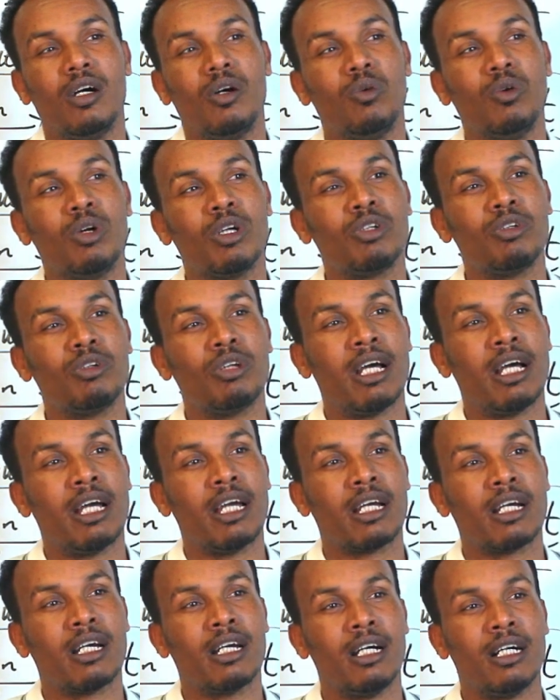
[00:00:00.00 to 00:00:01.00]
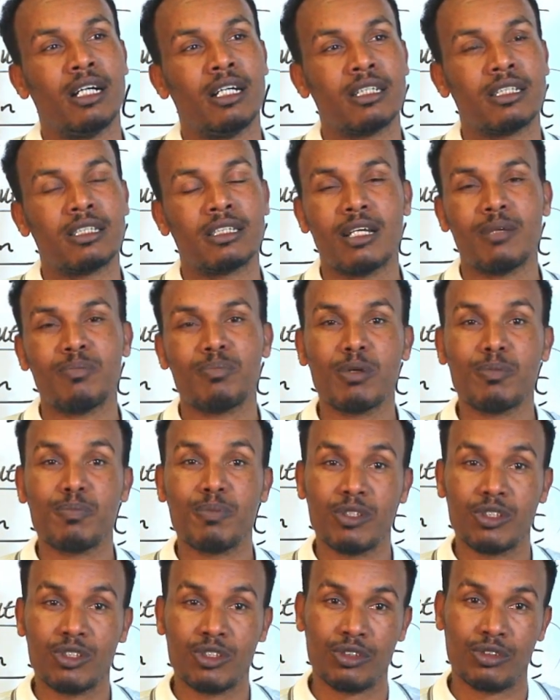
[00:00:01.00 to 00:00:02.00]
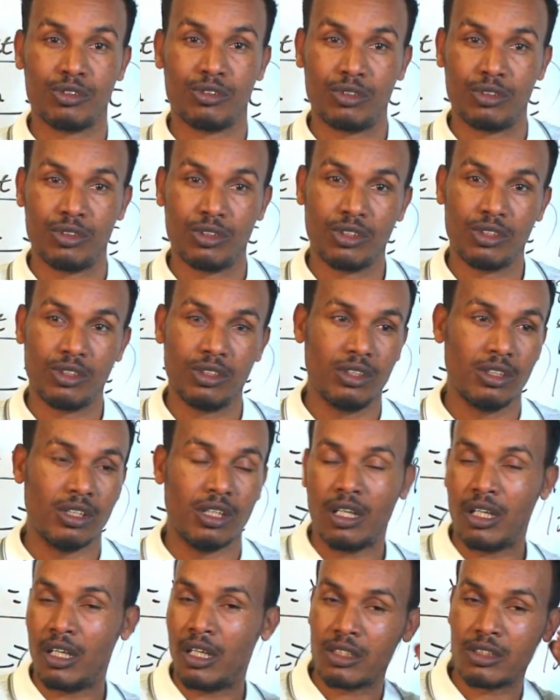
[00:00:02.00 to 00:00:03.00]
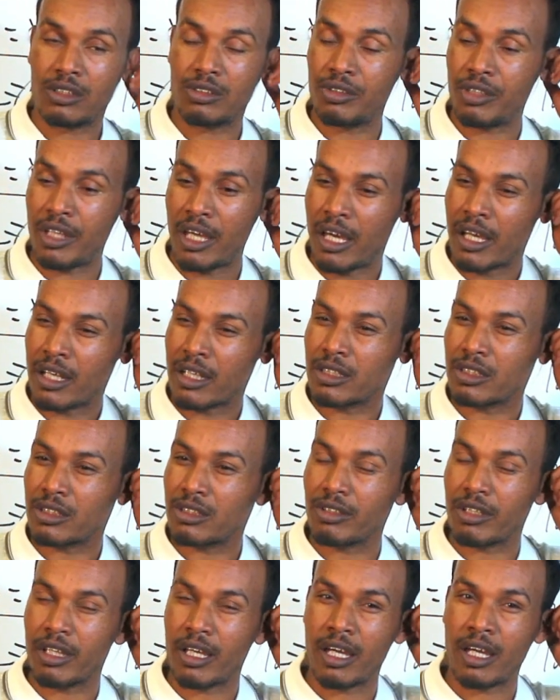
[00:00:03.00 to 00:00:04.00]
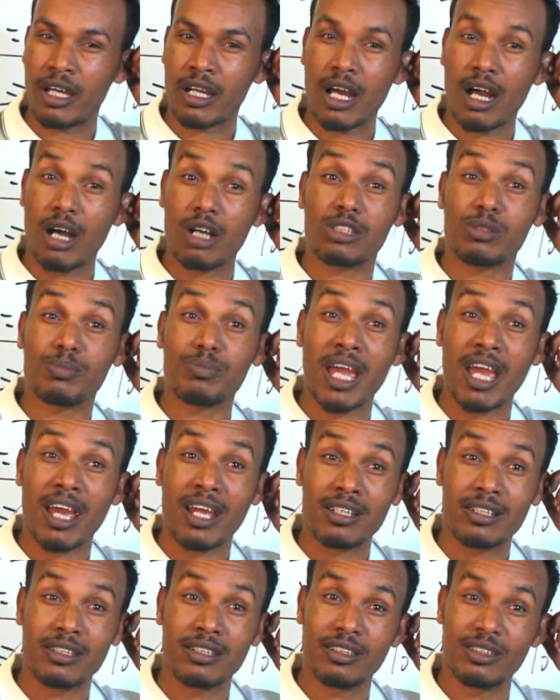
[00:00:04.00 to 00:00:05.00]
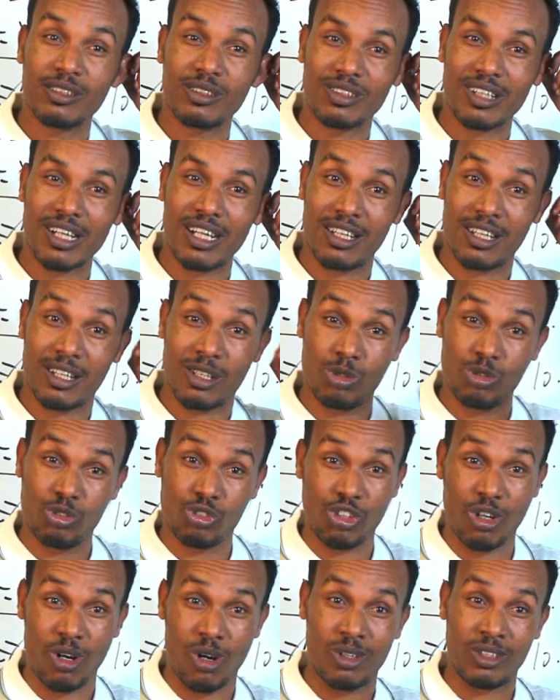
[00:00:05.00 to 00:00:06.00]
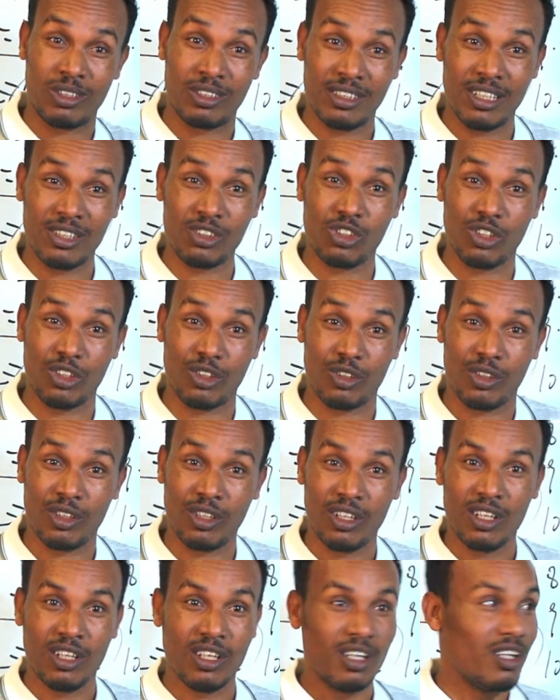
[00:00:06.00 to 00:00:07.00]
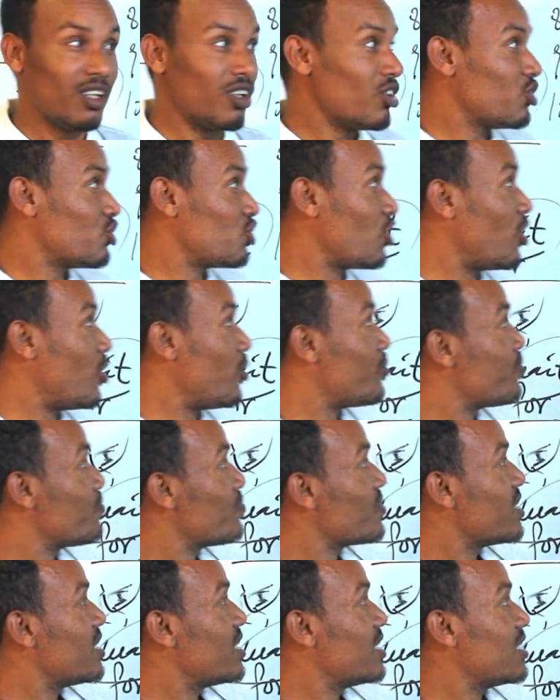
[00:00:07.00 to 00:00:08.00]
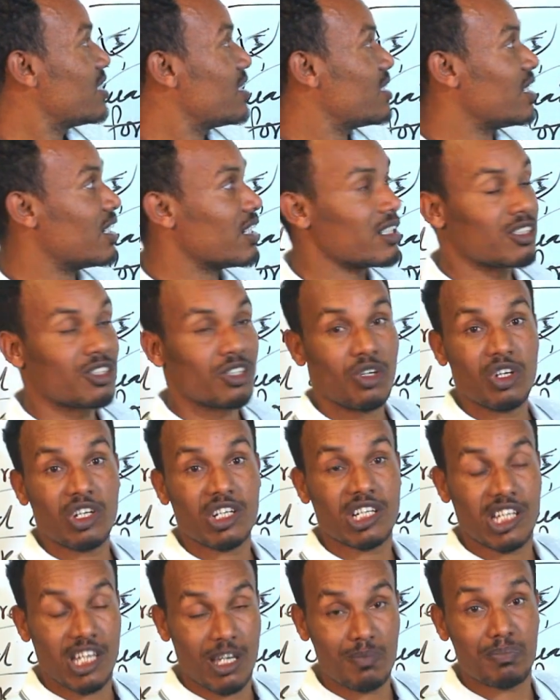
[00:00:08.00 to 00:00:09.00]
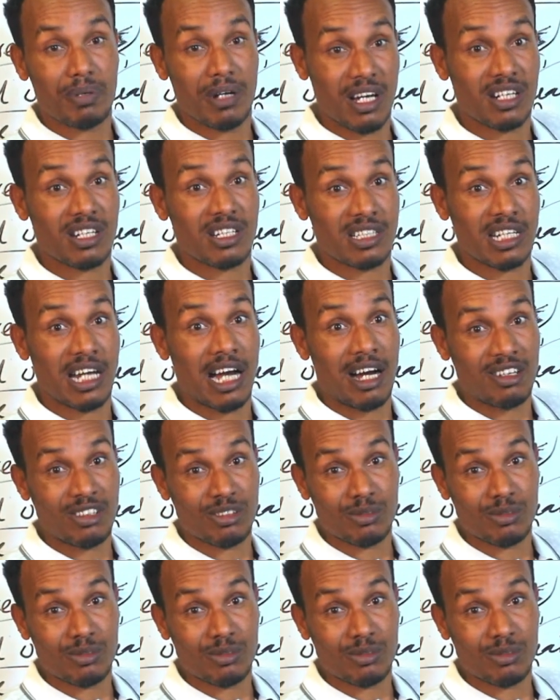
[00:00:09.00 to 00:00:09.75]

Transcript: what do, like, uh, some people do uh, to their to their housemate, right? They control, yes or no? So don't keep her down